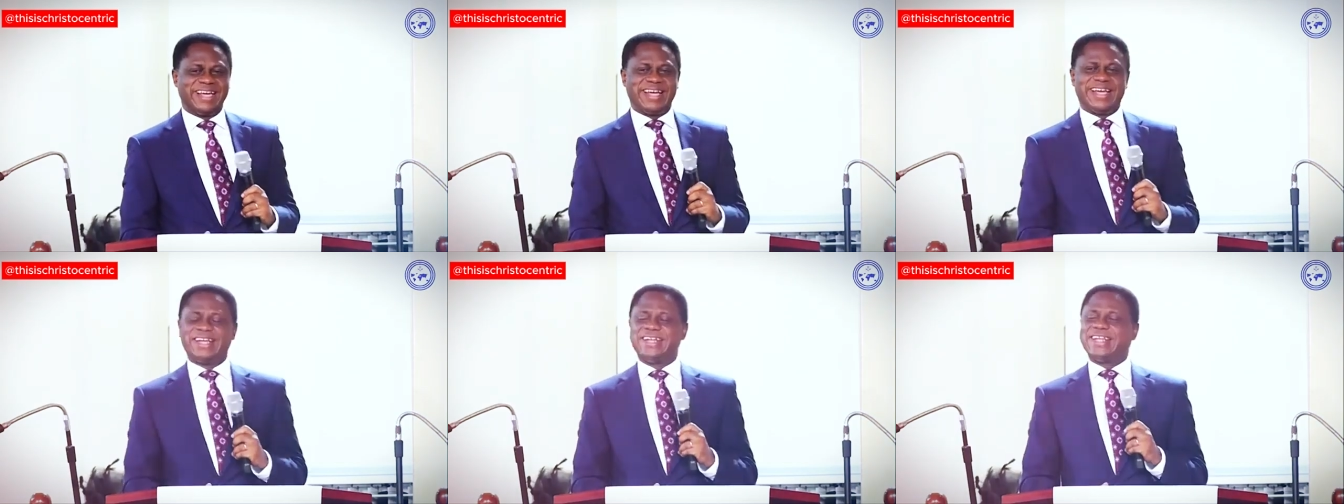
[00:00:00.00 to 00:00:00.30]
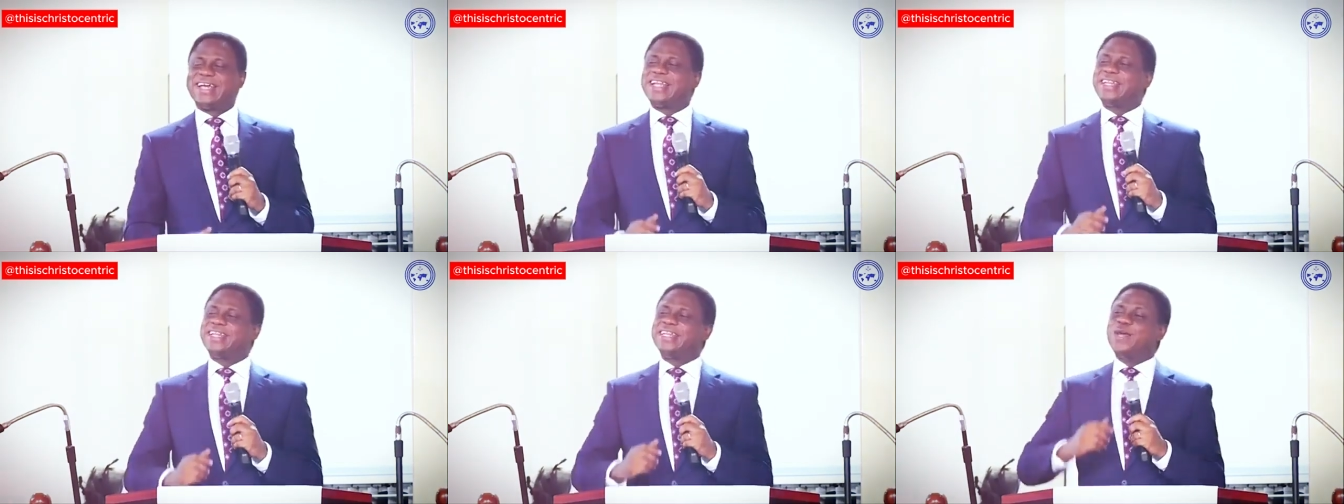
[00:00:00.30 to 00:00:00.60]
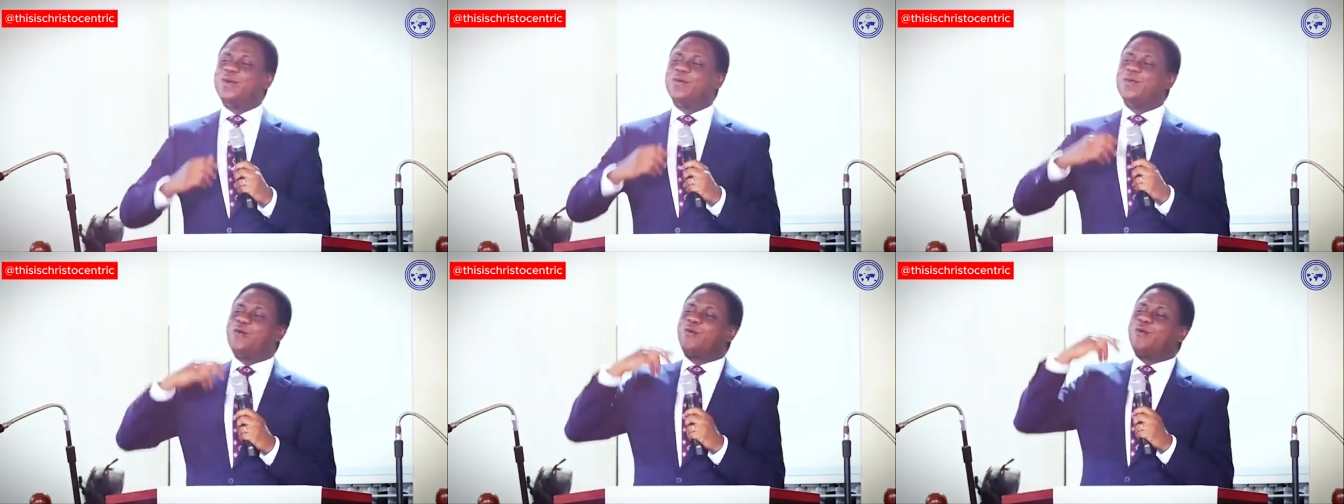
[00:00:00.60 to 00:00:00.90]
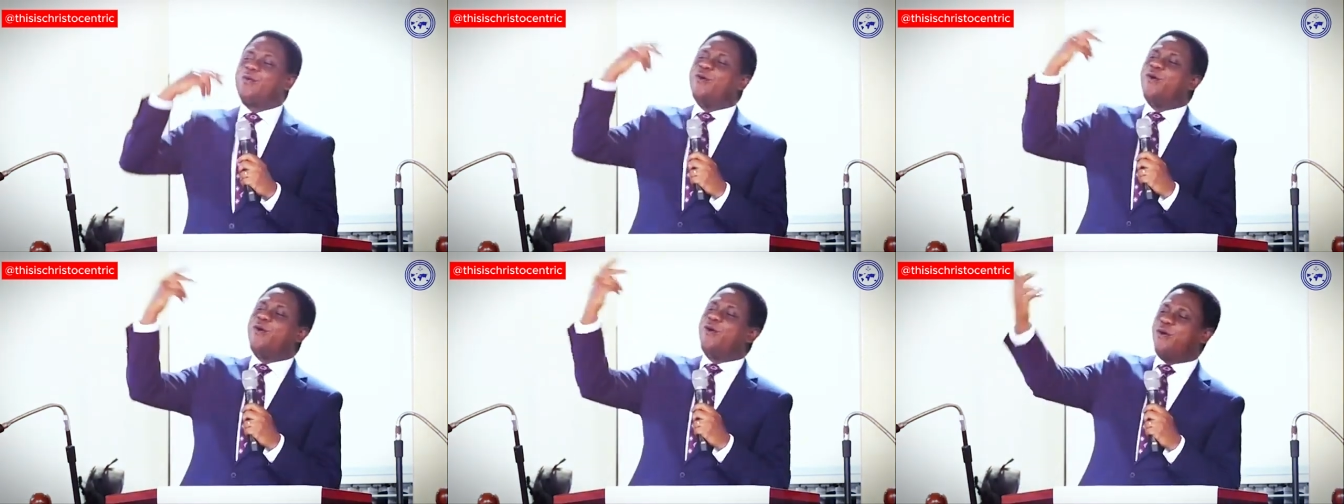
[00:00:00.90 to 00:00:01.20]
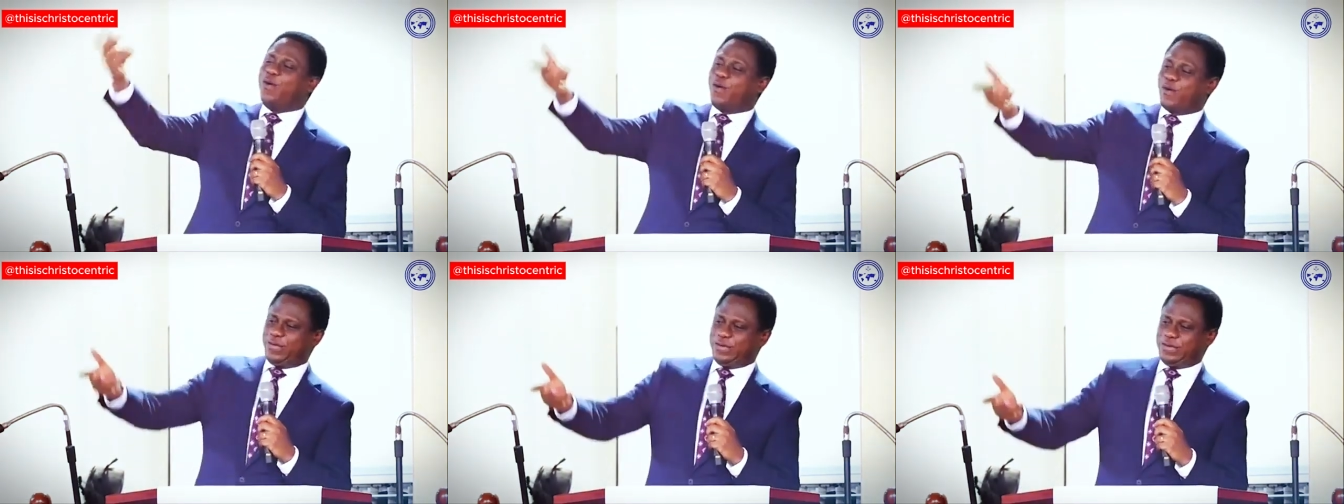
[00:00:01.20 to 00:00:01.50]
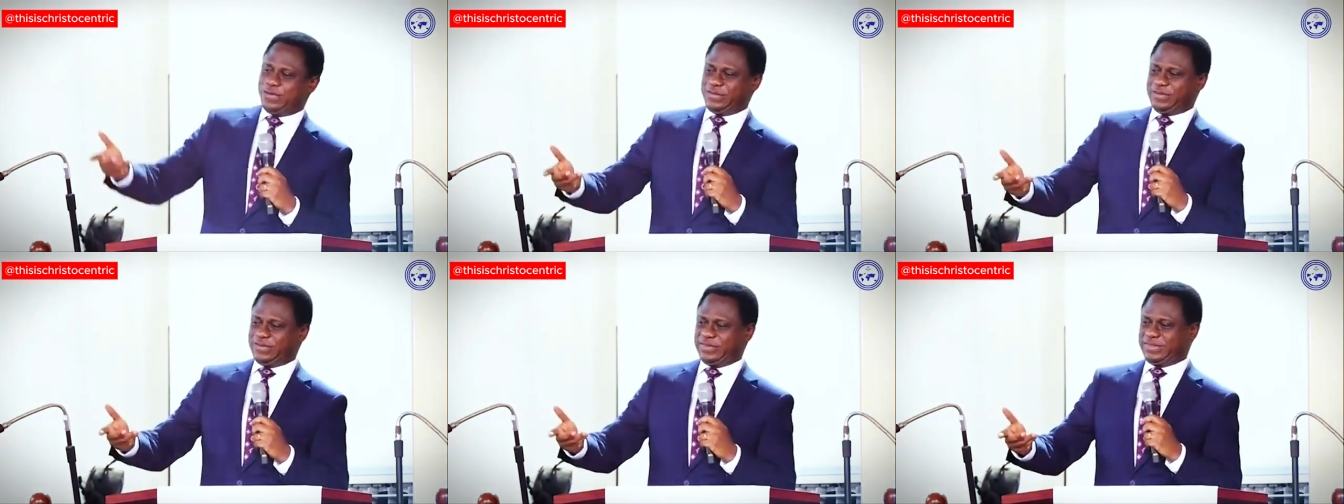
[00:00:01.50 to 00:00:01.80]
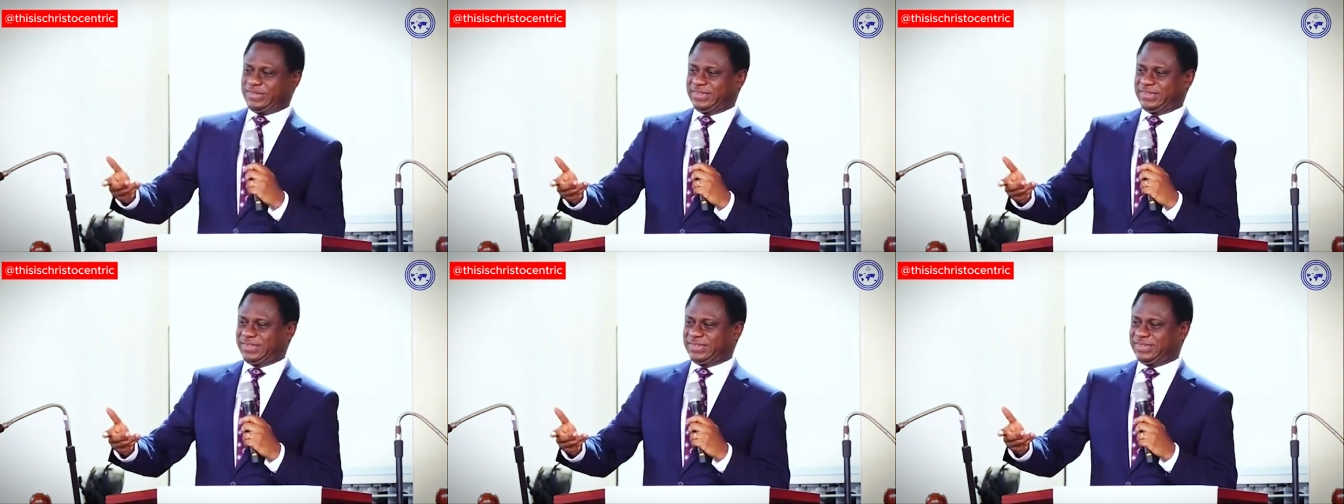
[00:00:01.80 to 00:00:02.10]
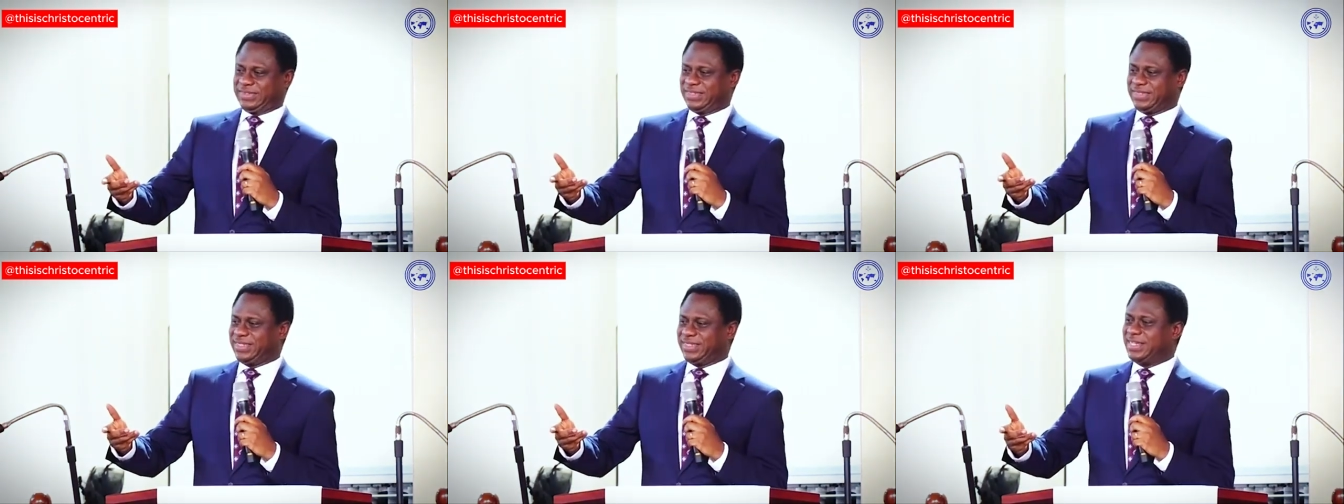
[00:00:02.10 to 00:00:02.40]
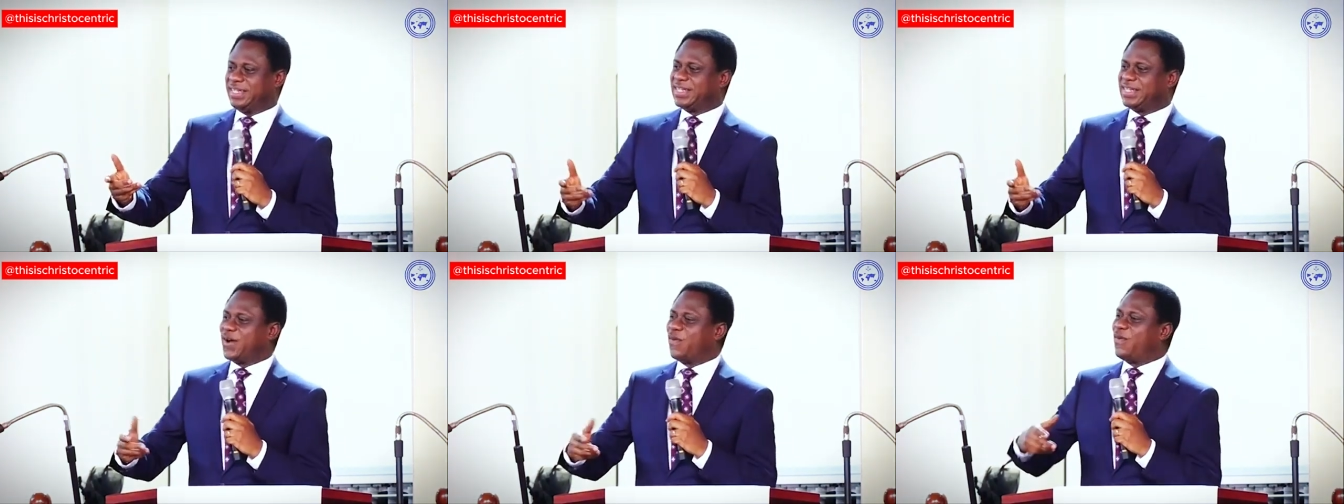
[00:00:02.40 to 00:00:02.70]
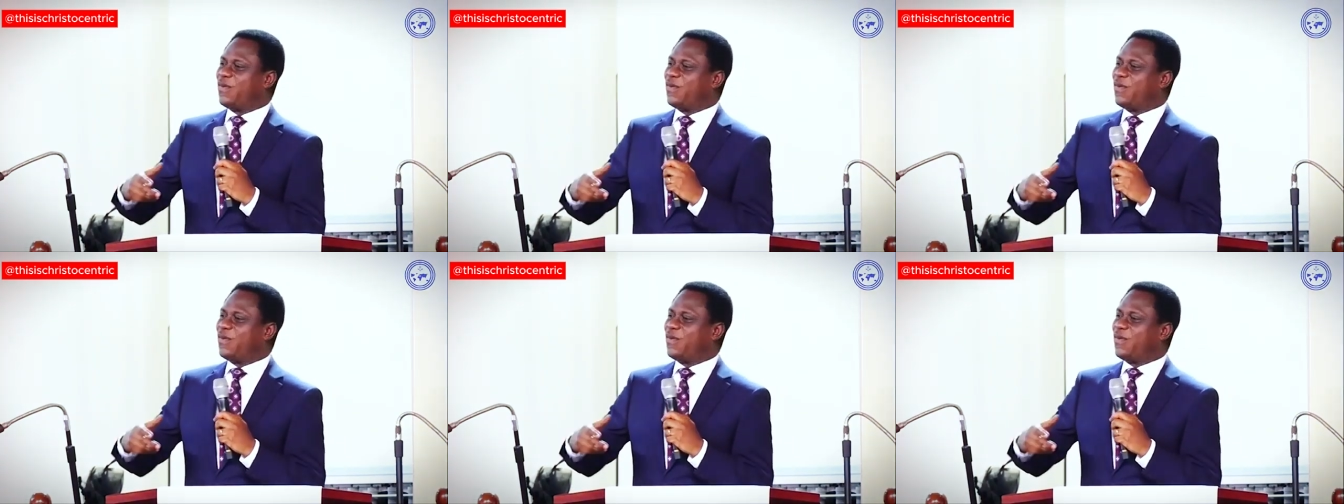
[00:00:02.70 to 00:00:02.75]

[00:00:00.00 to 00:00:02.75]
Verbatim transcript: And then they will call. Now,